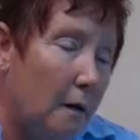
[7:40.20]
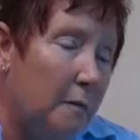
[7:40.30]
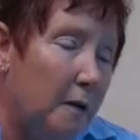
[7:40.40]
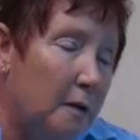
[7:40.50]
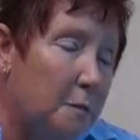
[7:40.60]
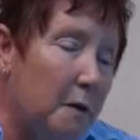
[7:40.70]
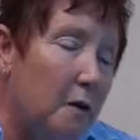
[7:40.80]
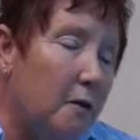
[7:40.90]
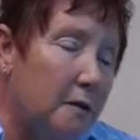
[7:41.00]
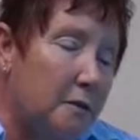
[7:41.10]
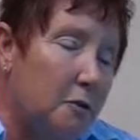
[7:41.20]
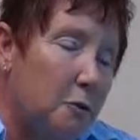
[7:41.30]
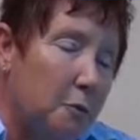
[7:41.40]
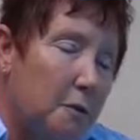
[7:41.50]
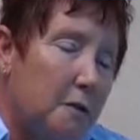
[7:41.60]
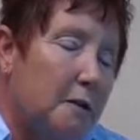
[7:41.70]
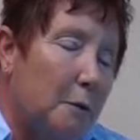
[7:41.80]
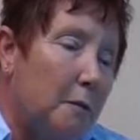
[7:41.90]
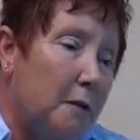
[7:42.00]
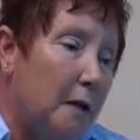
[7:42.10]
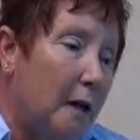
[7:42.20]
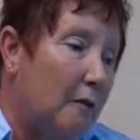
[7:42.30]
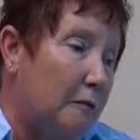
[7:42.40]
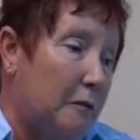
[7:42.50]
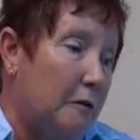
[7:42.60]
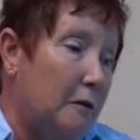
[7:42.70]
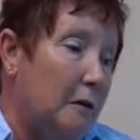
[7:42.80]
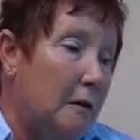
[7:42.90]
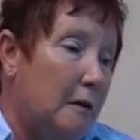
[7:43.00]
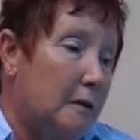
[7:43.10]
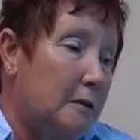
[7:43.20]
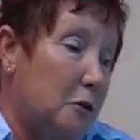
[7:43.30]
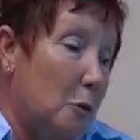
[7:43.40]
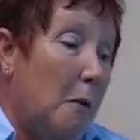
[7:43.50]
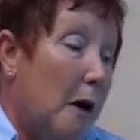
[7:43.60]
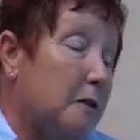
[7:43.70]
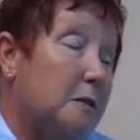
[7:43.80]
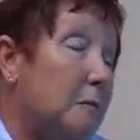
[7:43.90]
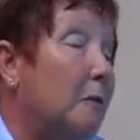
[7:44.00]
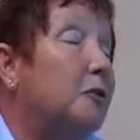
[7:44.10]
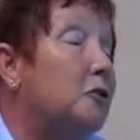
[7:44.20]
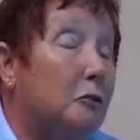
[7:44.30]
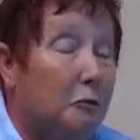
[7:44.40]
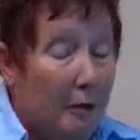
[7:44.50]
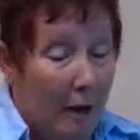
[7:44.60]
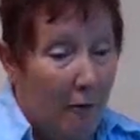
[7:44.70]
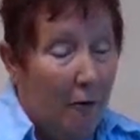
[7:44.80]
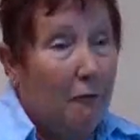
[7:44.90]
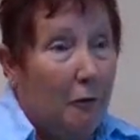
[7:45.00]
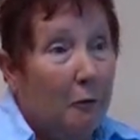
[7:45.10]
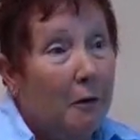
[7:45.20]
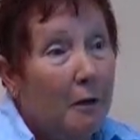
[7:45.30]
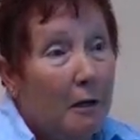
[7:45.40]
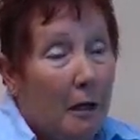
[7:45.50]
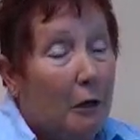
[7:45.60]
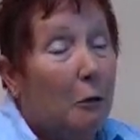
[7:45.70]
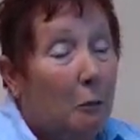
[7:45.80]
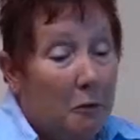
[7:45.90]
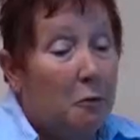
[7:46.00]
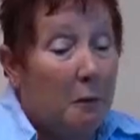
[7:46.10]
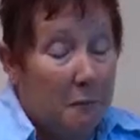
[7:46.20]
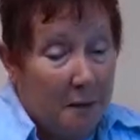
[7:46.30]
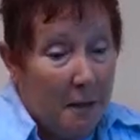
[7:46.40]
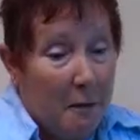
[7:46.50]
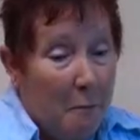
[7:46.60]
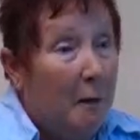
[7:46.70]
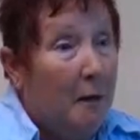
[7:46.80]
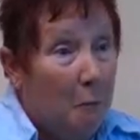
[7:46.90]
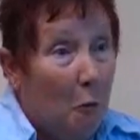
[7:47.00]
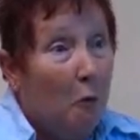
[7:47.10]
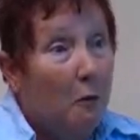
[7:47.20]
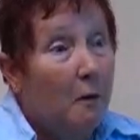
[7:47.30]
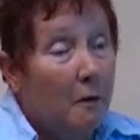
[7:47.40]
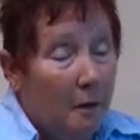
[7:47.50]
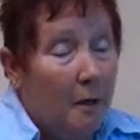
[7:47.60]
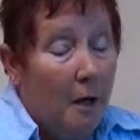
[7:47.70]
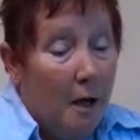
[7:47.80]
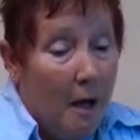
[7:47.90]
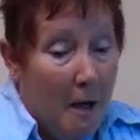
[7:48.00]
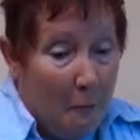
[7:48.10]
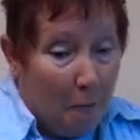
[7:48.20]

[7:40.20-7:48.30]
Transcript: I mean, it's been nice to talk to somebody other than to tell my husband my children how I feel. I don't want to upset them anymore. I understand that.